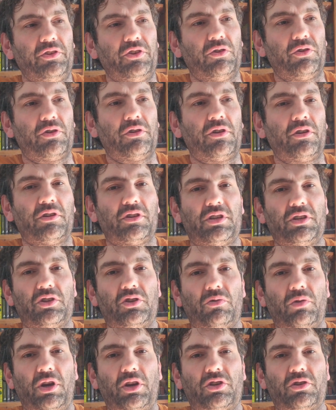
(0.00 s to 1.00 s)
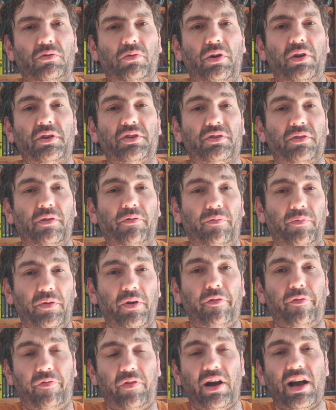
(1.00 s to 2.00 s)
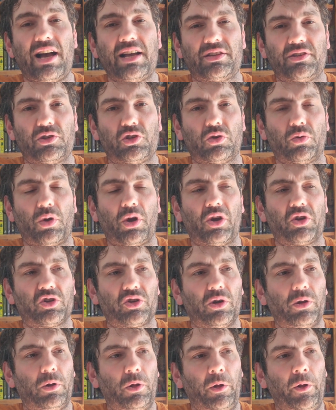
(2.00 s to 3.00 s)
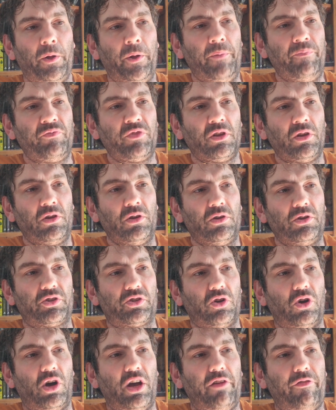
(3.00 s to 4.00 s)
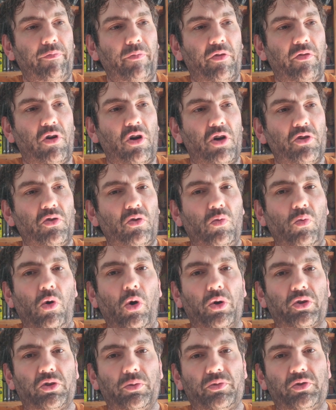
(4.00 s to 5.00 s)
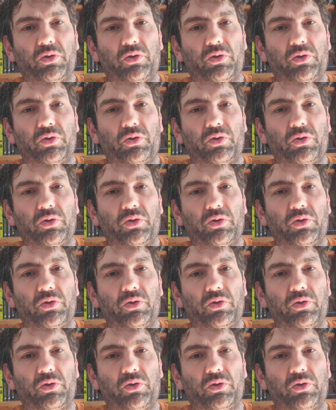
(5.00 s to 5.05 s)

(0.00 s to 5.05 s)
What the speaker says: you're in a situation where it's a fight situation. So if Morano walks